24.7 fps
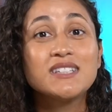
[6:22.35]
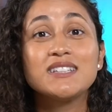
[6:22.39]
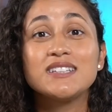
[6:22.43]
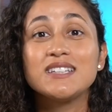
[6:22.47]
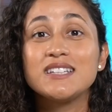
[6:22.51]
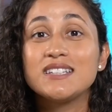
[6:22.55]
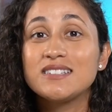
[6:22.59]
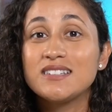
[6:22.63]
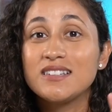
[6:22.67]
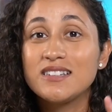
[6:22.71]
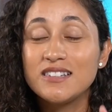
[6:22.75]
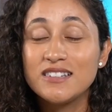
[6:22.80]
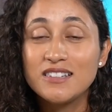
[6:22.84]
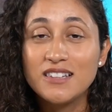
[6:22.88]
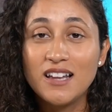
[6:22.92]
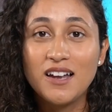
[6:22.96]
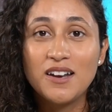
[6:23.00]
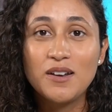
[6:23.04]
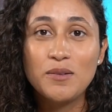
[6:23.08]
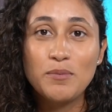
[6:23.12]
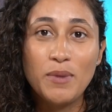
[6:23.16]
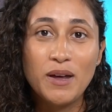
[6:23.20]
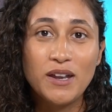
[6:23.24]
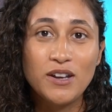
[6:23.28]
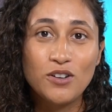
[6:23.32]
This is
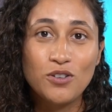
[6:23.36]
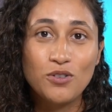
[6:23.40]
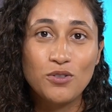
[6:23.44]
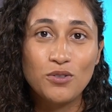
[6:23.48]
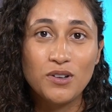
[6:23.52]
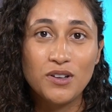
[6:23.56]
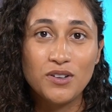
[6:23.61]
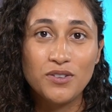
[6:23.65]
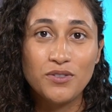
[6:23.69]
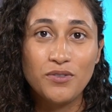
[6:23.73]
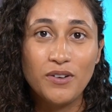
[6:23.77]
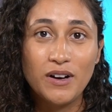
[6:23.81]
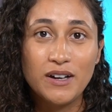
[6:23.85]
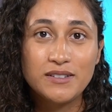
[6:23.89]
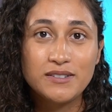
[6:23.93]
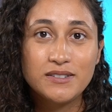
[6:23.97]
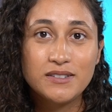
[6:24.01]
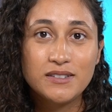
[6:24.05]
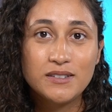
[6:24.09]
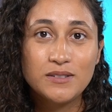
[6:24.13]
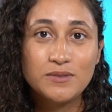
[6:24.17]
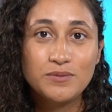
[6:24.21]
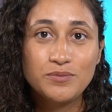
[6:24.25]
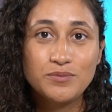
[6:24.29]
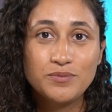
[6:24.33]
not a medical
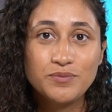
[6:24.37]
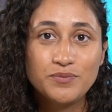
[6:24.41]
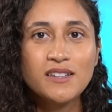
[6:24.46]
advice.